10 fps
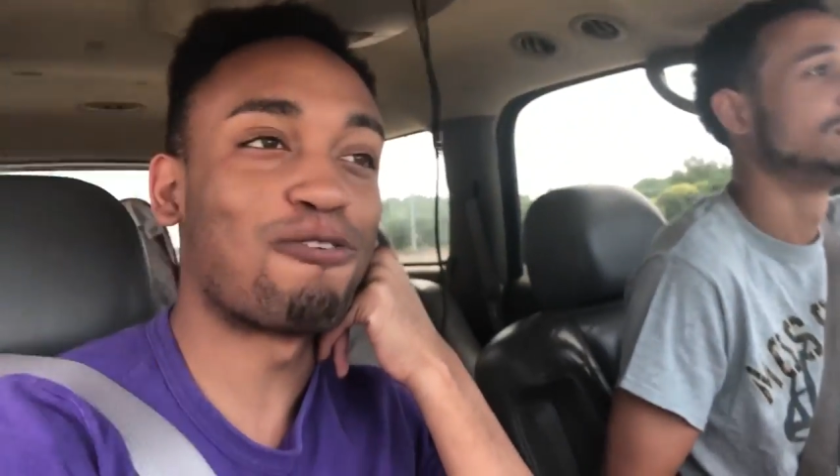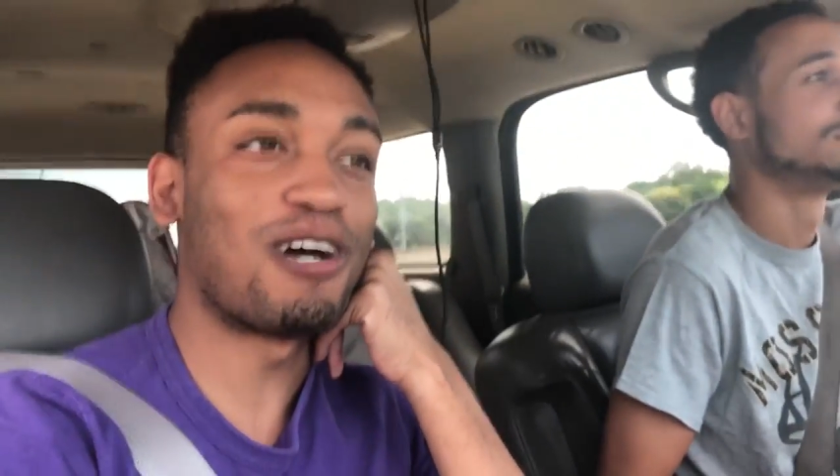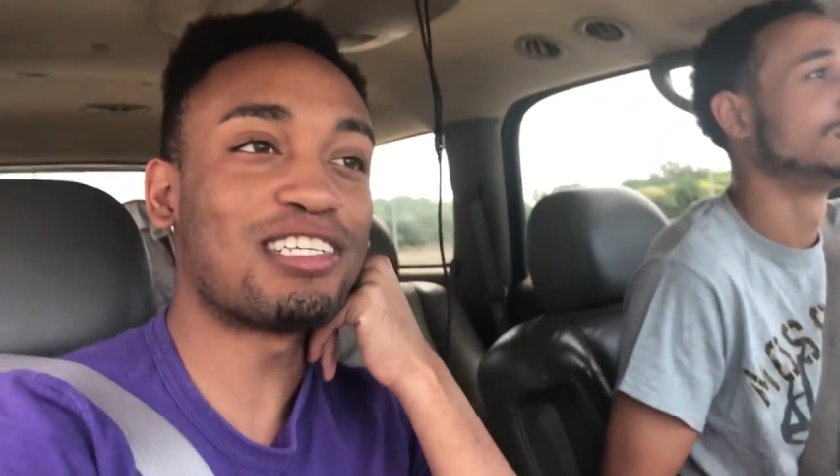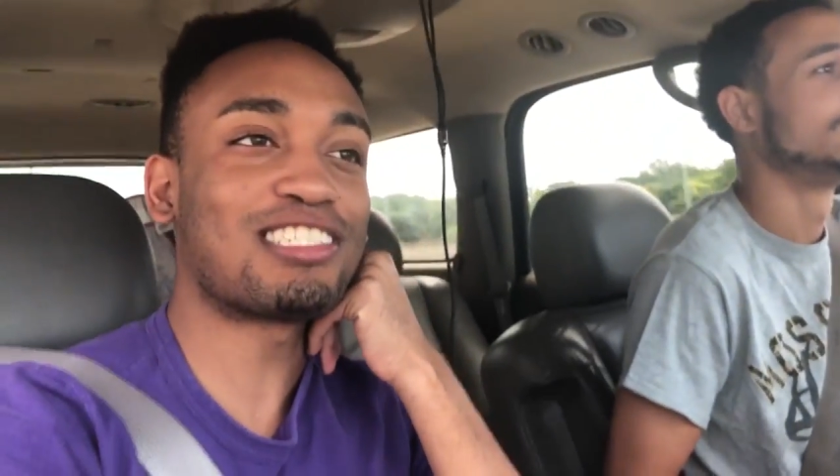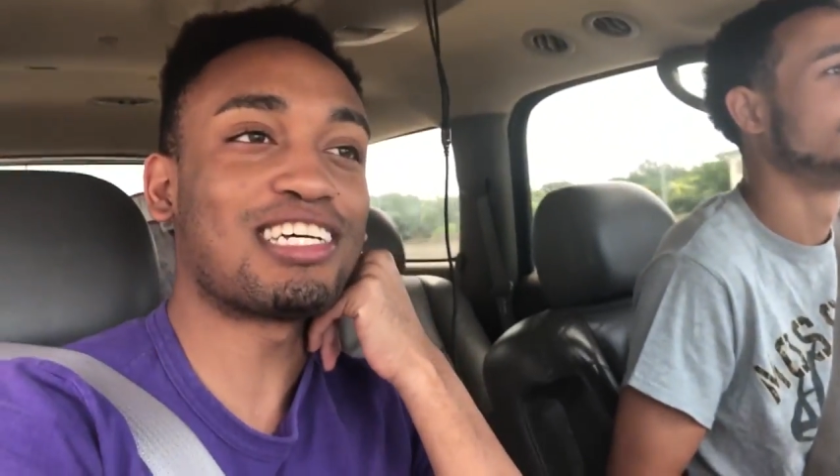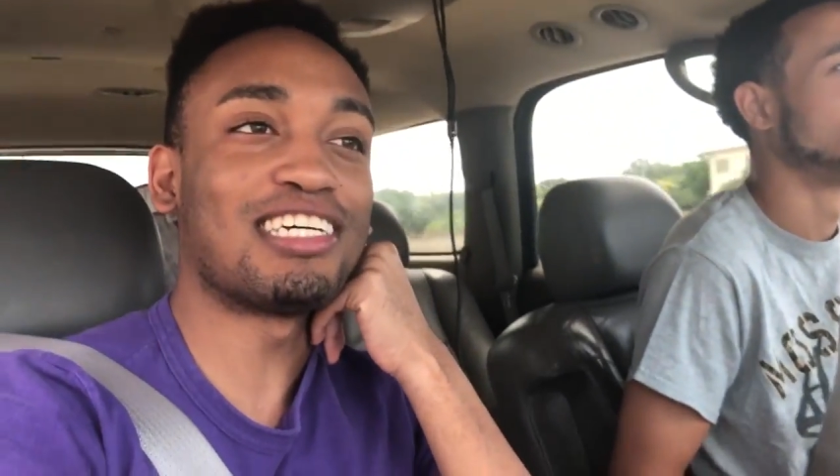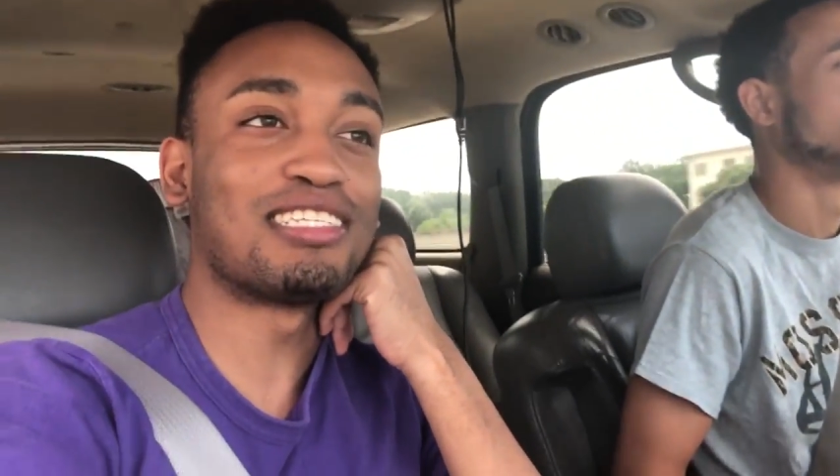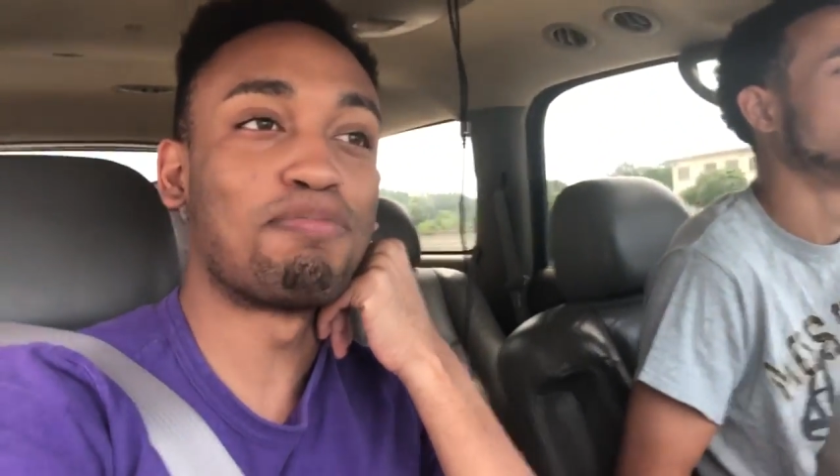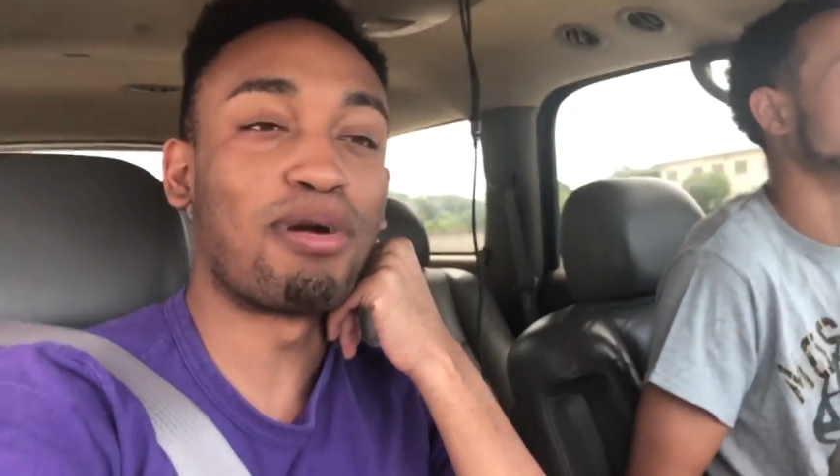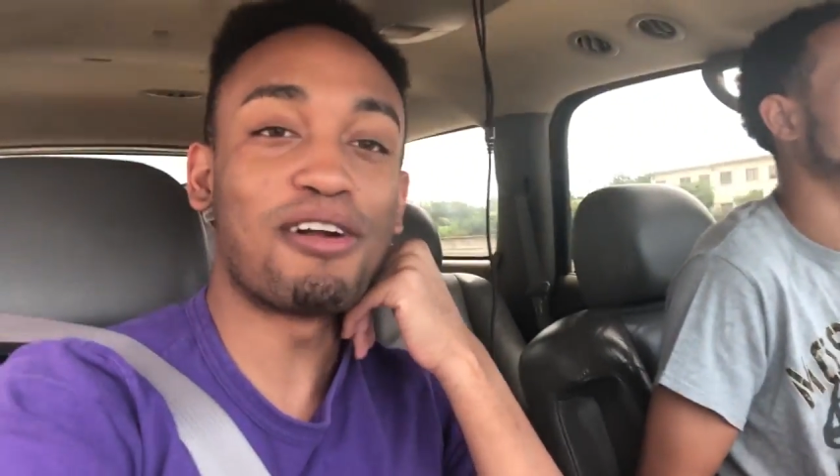Russ
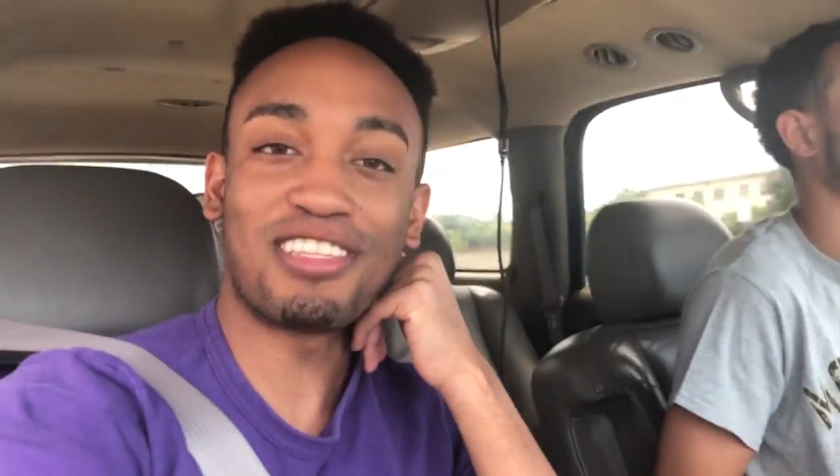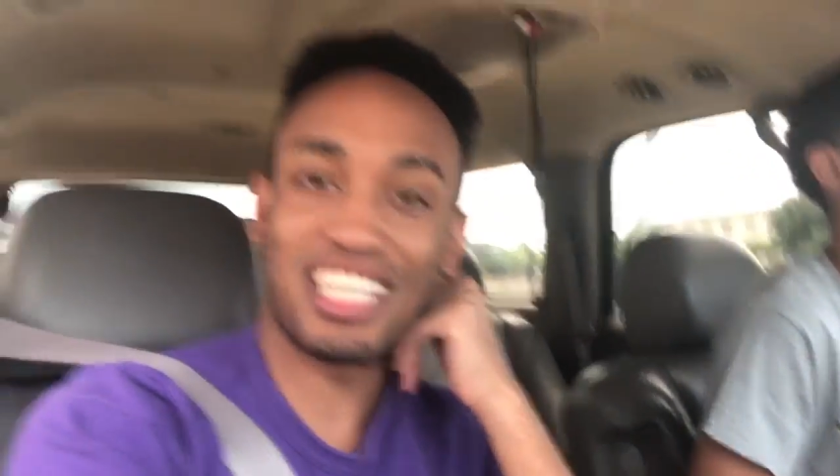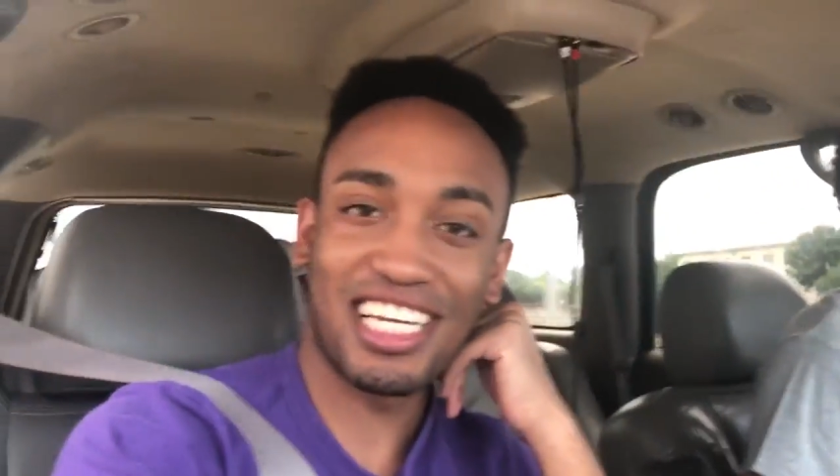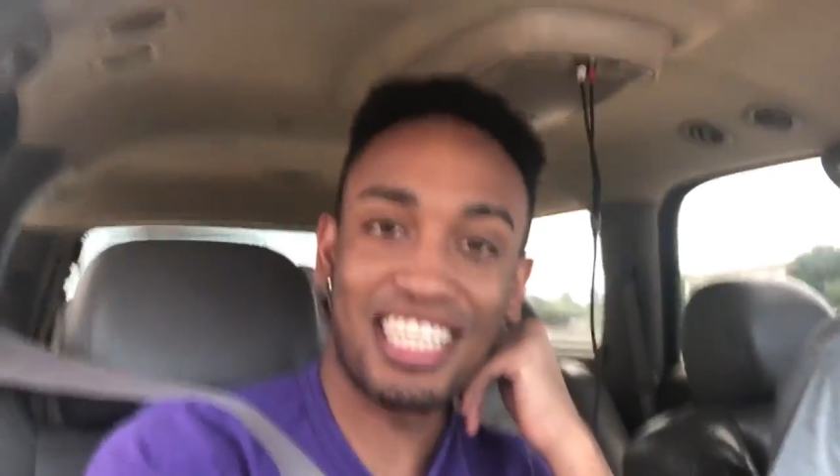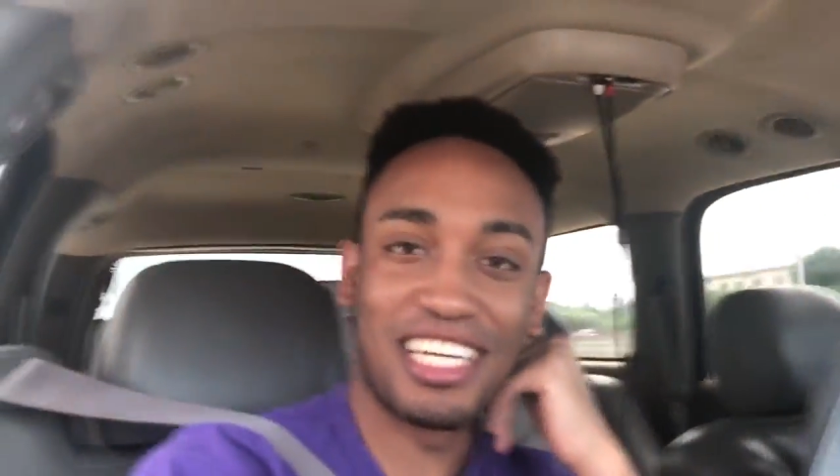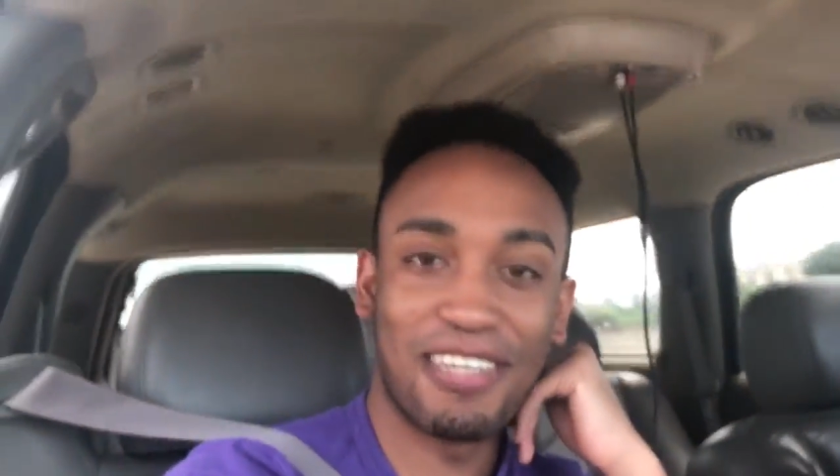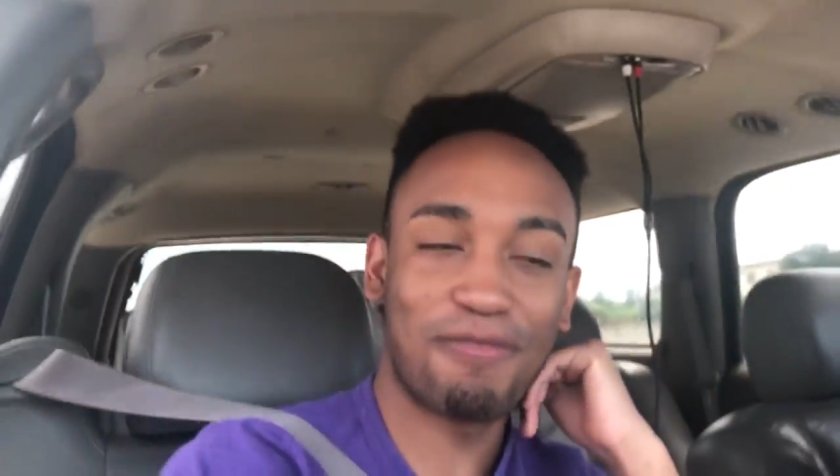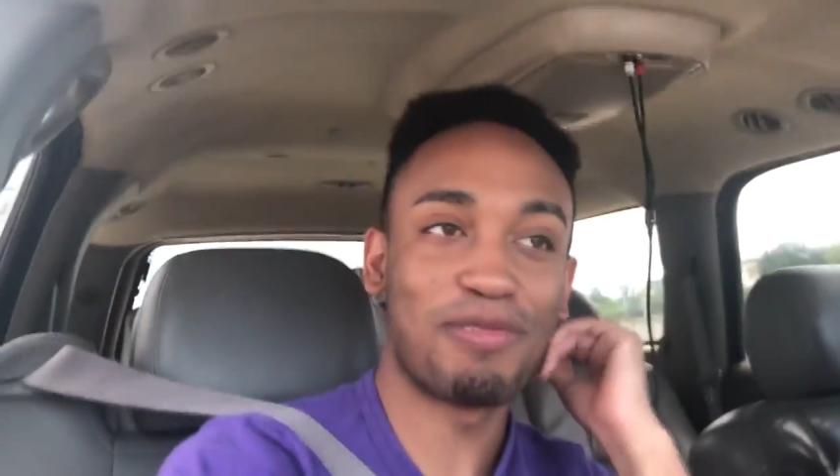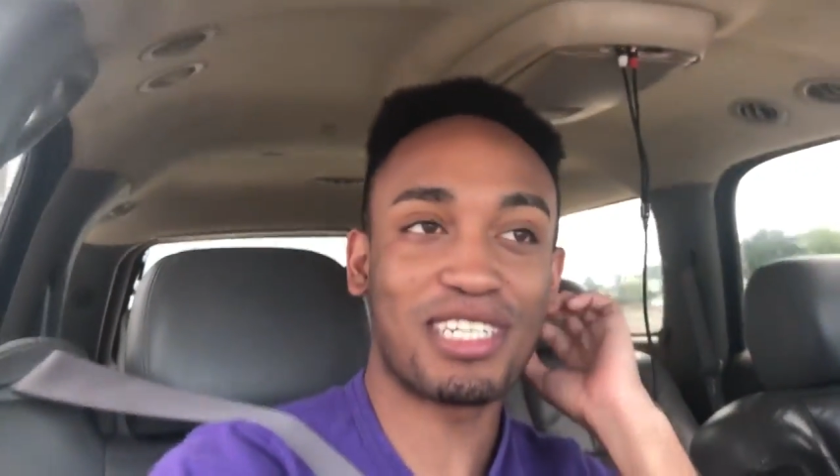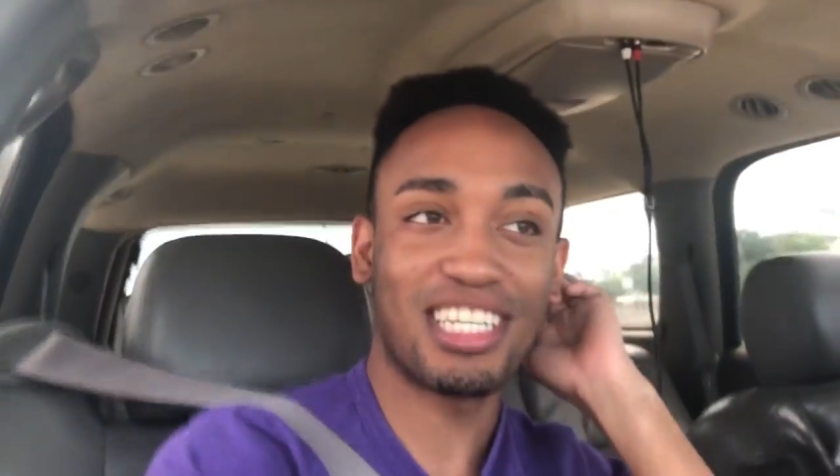his birthday
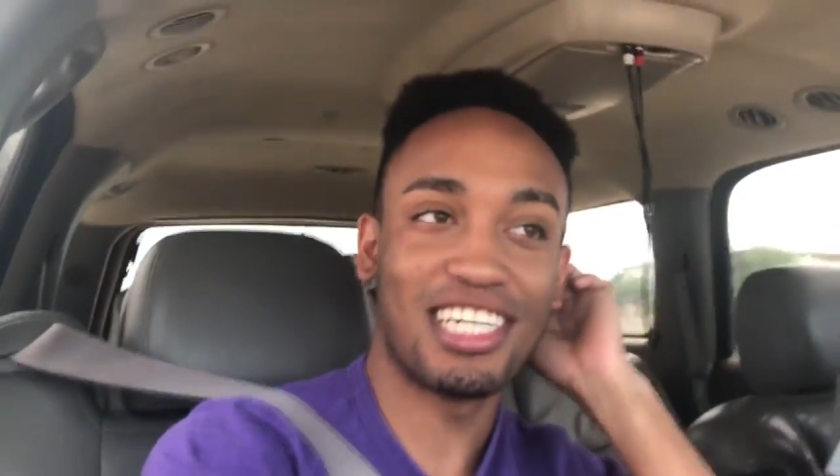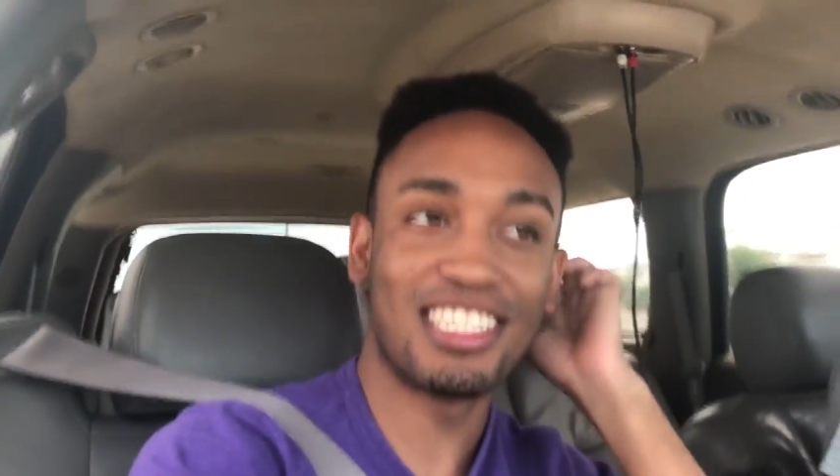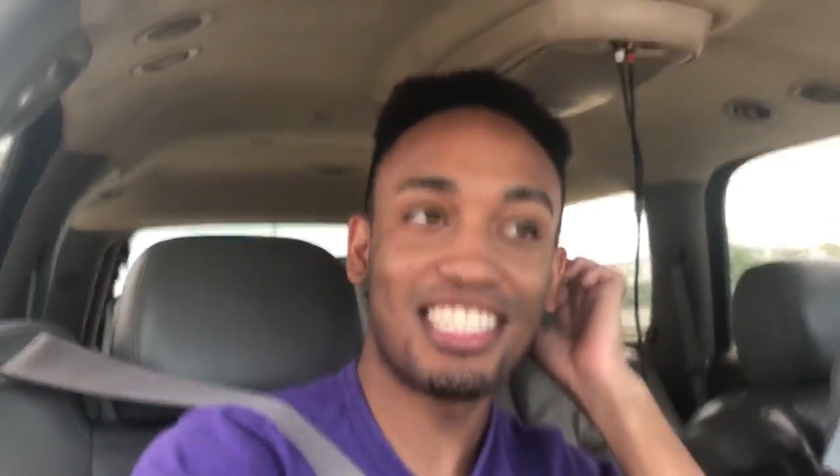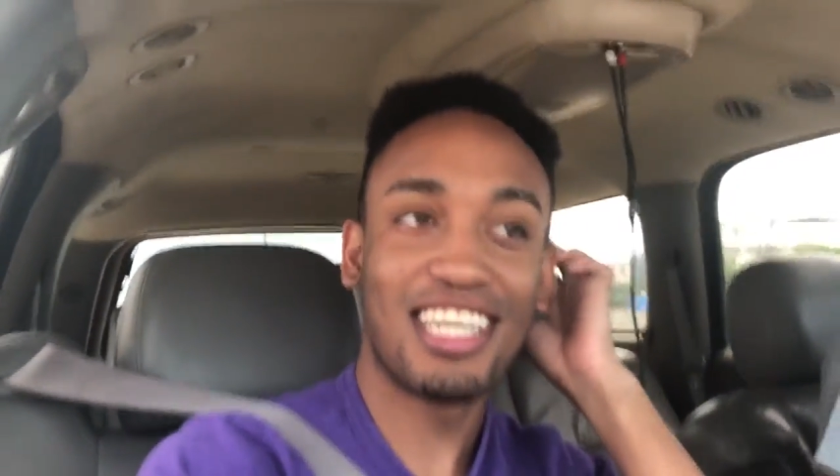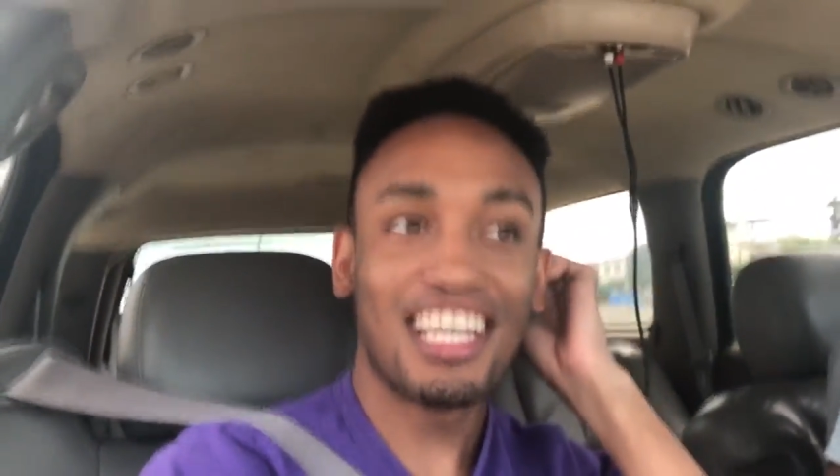gift because